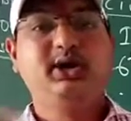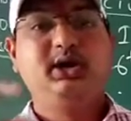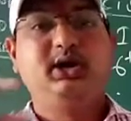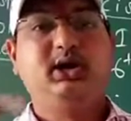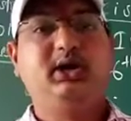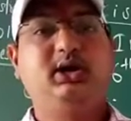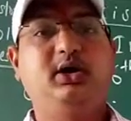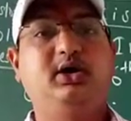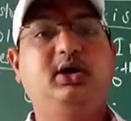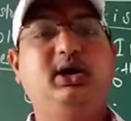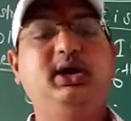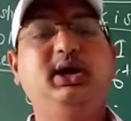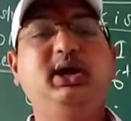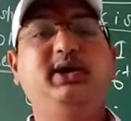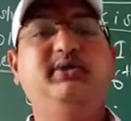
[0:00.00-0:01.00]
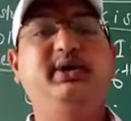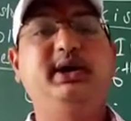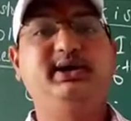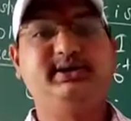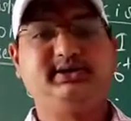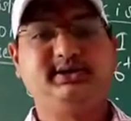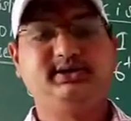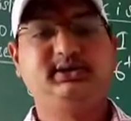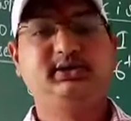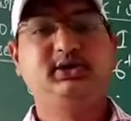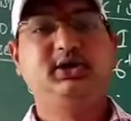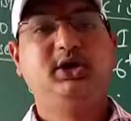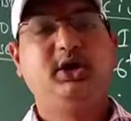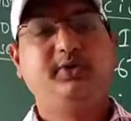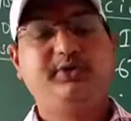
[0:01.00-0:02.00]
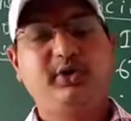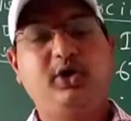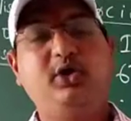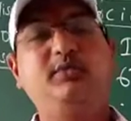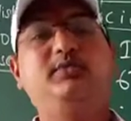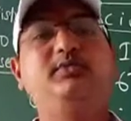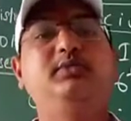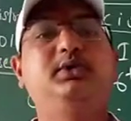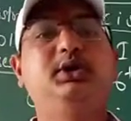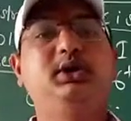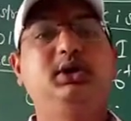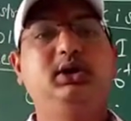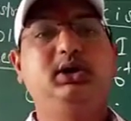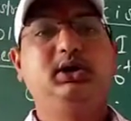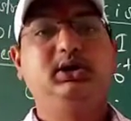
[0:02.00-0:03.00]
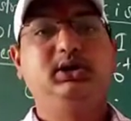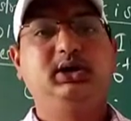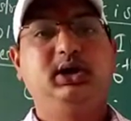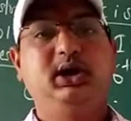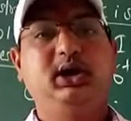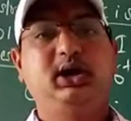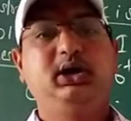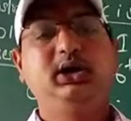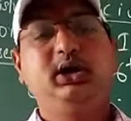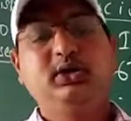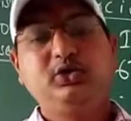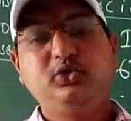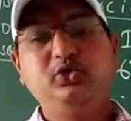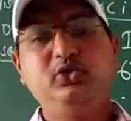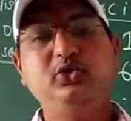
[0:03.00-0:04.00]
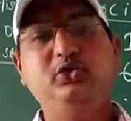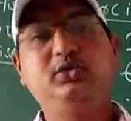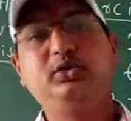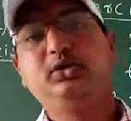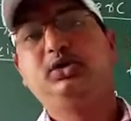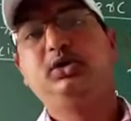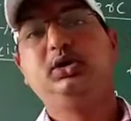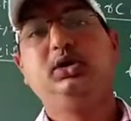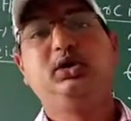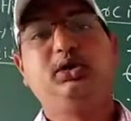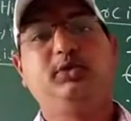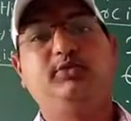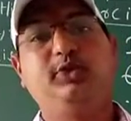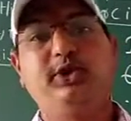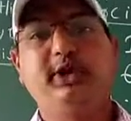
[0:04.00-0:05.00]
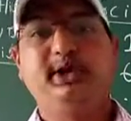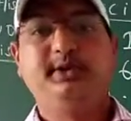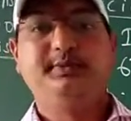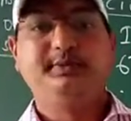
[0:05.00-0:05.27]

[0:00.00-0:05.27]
occurring events from the earlier to modern.